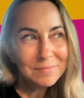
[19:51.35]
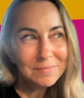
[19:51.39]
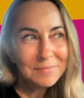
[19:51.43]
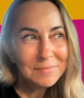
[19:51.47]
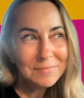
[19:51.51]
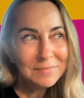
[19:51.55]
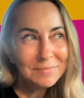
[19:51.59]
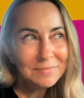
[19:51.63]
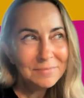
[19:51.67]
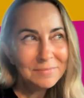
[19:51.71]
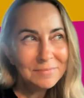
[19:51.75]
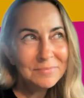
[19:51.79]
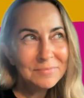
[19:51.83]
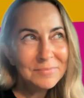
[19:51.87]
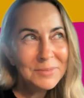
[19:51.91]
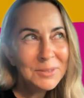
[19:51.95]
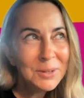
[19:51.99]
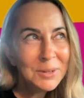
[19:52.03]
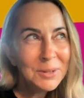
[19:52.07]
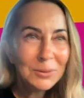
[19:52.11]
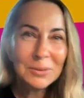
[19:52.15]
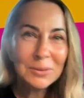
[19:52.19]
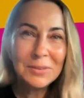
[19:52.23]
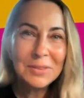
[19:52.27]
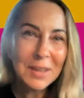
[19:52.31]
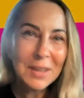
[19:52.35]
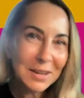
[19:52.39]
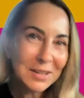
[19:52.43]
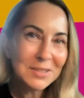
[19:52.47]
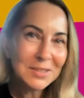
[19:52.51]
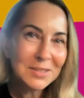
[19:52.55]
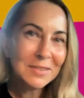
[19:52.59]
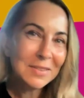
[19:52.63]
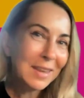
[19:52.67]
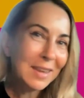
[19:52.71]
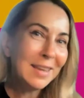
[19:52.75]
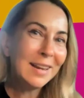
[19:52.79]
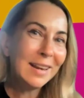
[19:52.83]
not
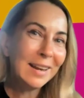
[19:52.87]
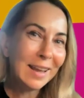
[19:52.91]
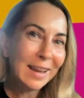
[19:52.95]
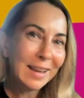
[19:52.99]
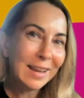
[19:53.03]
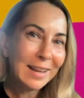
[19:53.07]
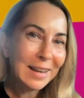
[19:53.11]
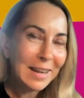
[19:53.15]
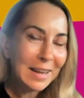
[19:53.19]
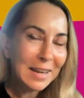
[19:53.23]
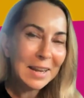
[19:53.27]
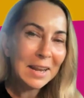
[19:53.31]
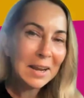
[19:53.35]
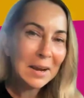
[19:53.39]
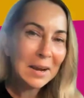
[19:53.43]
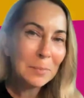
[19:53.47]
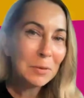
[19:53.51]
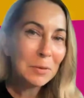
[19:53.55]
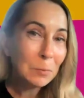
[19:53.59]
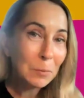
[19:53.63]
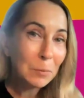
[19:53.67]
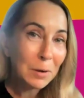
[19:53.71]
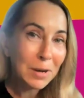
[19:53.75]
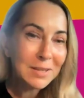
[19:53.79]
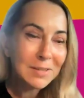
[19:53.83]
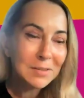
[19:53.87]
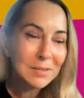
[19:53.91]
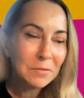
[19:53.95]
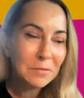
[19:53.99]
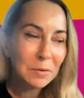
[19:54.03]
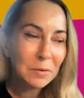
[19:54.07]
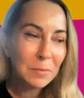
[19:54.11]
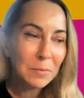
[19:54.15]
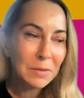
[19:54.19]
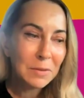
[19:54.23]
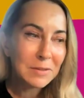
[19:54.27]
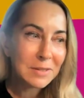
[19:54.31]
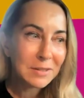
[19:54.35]
nice thing like cleaning up the waste
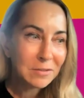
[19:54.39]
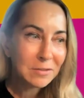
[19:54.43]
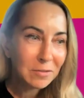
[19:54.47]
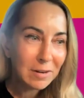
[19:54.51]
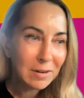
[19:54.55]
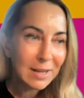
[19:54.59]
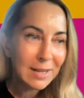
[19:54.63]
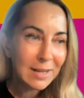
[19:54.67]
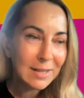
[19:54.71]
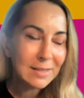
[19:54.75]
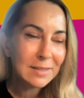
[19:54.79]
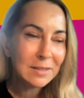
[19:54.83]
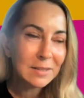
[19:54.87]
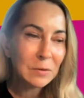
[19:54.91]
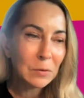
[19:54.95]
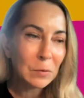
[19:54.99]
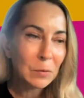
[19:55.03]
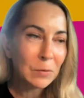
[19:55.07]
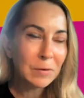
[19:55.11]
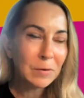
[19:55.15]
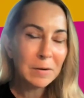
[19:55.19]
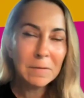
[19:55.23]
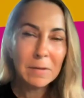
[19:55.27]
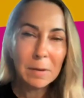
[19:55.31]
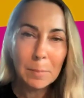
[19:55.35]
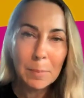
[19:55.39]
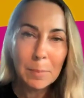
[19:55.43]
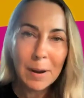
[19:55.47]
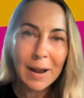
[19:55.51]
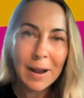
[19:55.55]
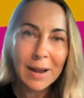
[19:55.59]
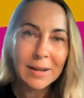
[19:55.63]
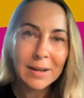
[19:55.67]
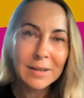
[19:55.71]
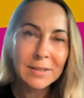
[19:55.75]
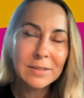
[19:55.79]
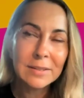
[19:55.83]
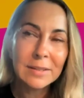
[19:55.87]
from the streets or river
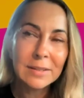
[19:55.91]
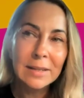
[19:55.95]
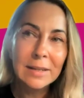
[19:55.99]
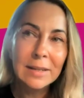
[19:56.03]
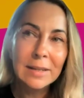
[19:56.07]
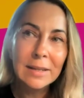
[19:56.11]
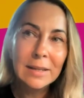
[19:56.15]
banks,